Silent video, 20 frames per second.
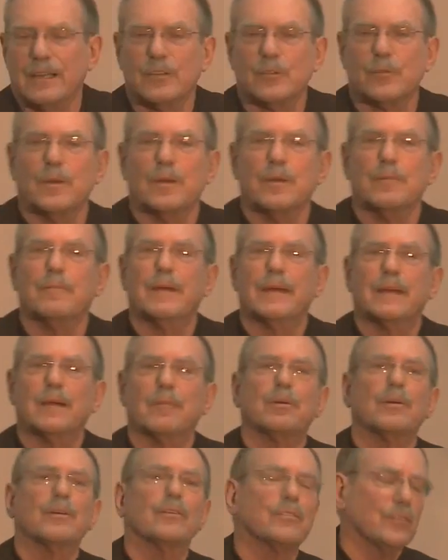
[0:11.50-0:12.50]
I just want to make
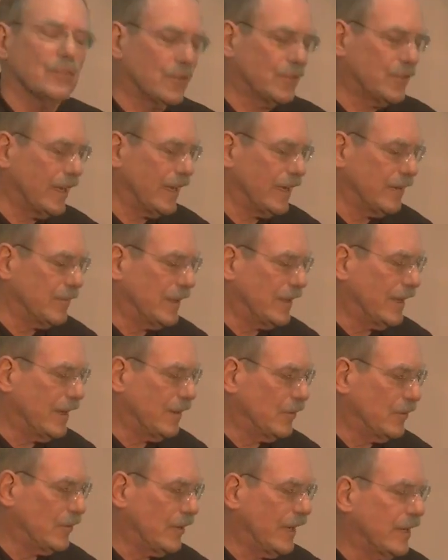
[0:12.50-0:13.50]
a personal statement.
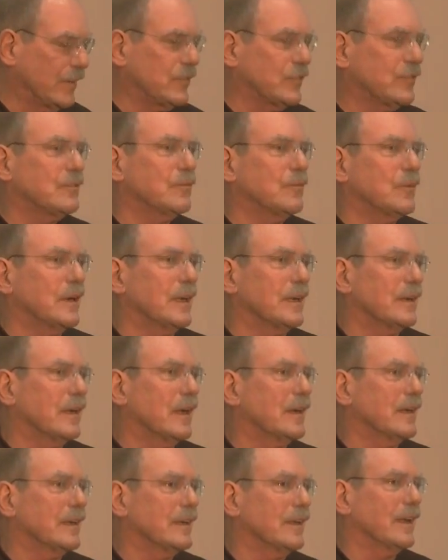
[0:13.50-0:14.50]
I was asked when I
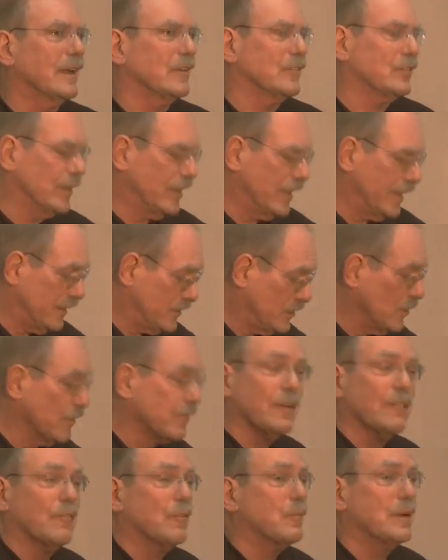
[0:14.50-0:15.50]
got in last night, so
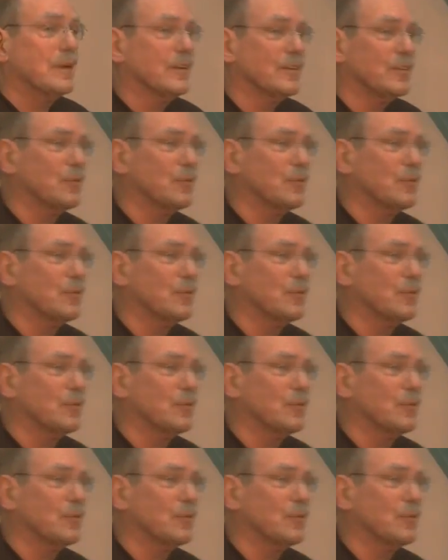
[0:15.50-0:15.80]
have you ever been to